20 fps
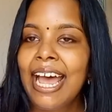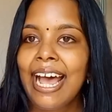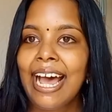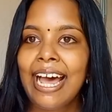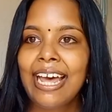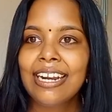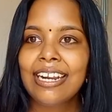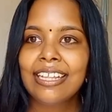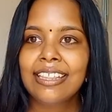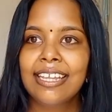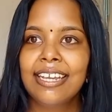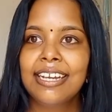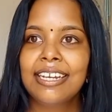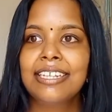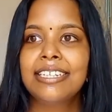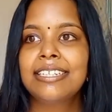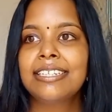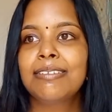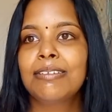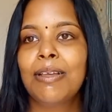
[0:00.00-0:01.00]
And I think
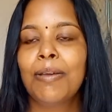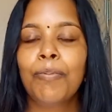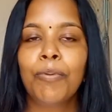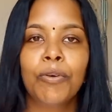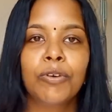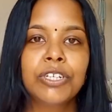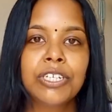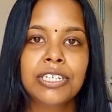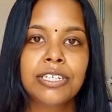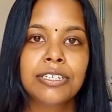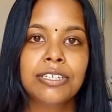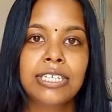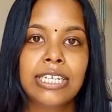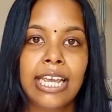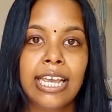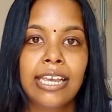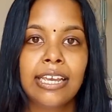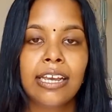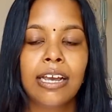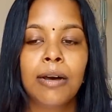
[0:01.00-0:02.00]
it's important to
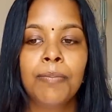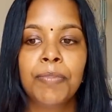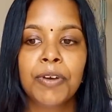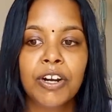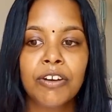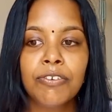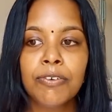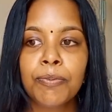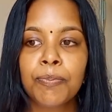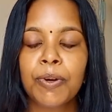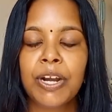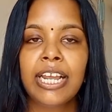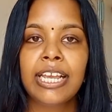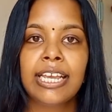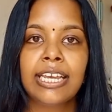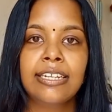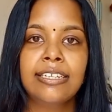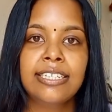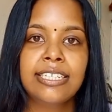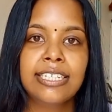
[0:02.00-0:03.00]
take a bit of a break
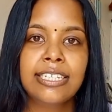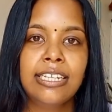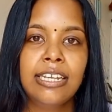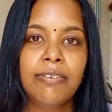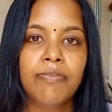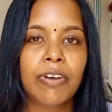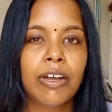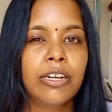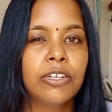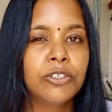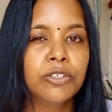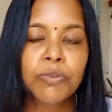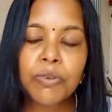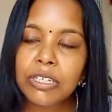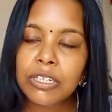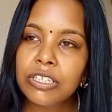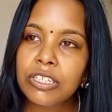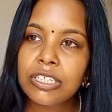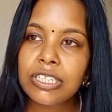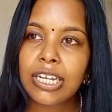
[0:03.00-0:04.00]
and see if I do
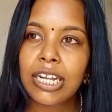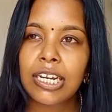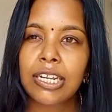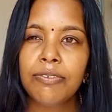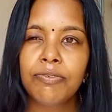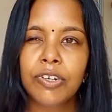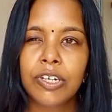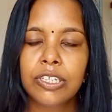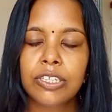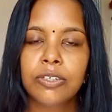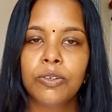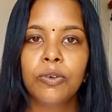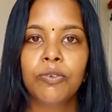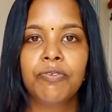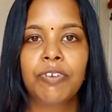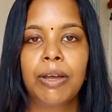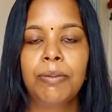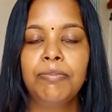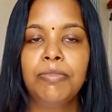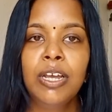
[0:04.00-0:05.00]
want to study further or
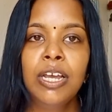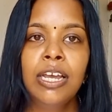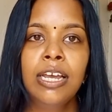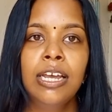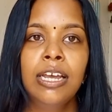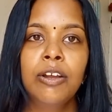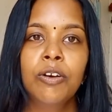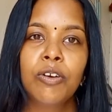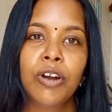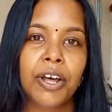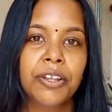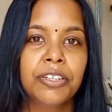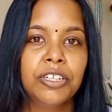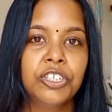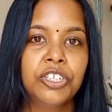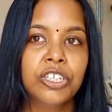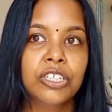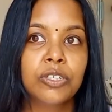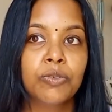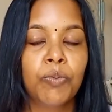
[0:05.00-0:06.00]
if I'm rather
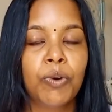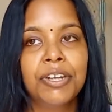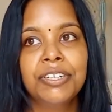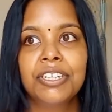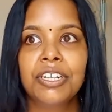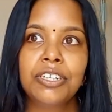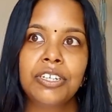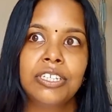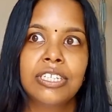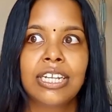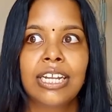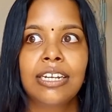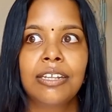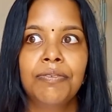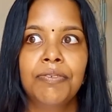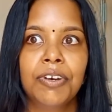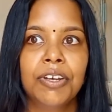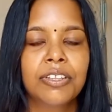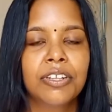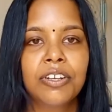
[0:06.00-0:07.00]
just wanting to study
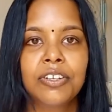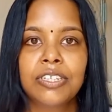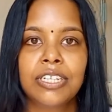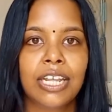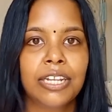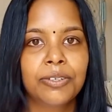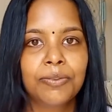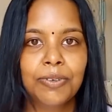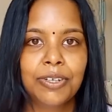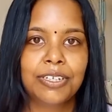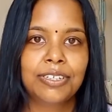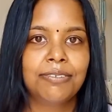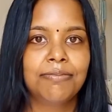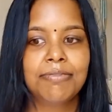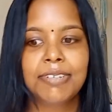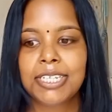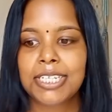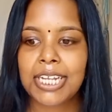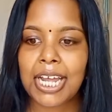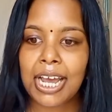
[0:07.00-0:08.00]
further because that's what
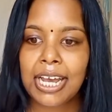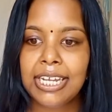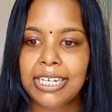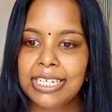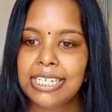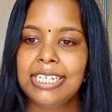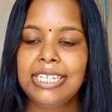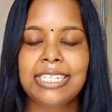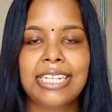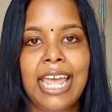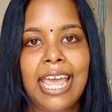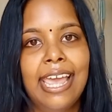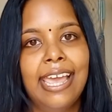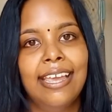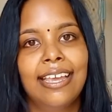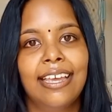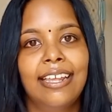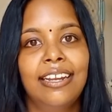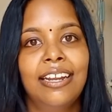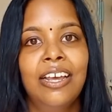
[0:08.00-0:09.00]
society's
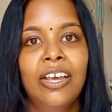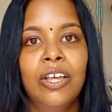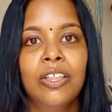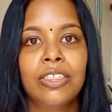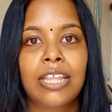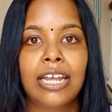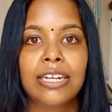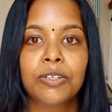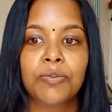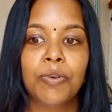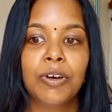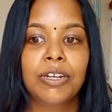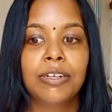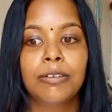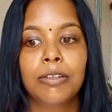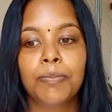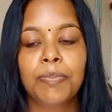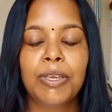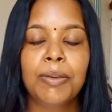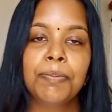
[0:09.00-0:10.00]
saying and that's
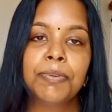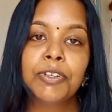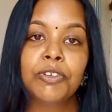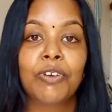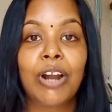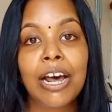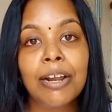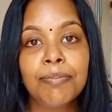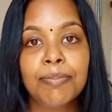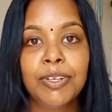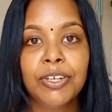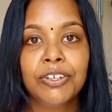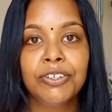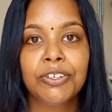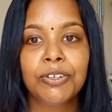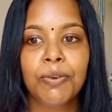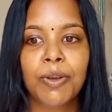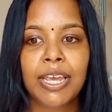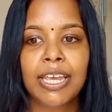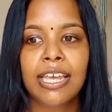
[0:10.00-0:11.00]
what the people around me are
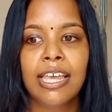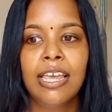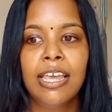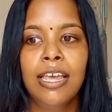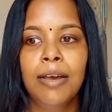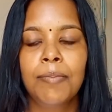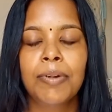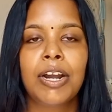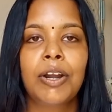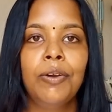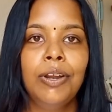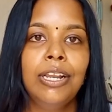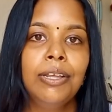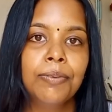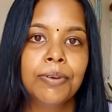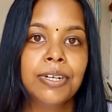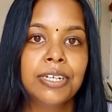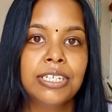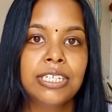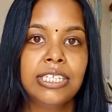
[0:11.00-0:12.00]
doing. But I really
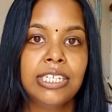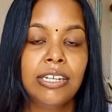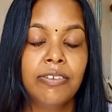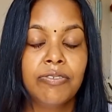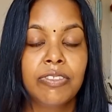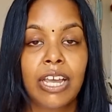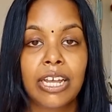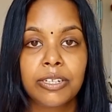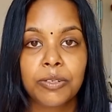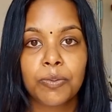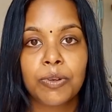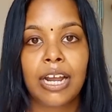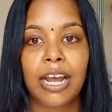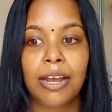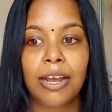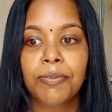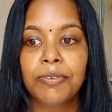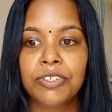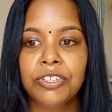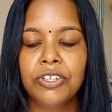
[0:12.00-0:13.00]
want to see if that's what
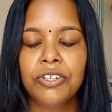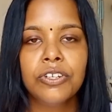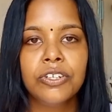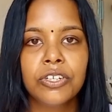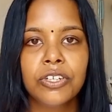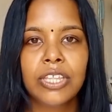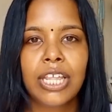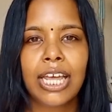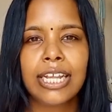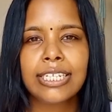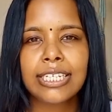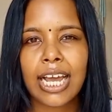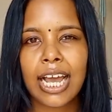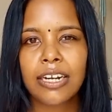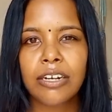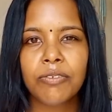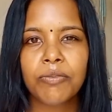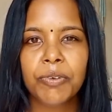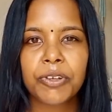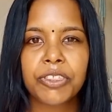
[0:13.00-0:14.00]
I want to do. So that's
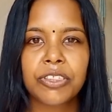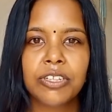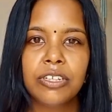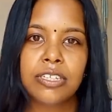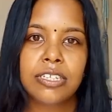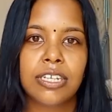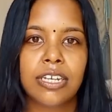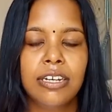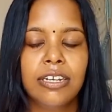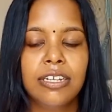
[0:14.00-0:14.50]
kind of what this year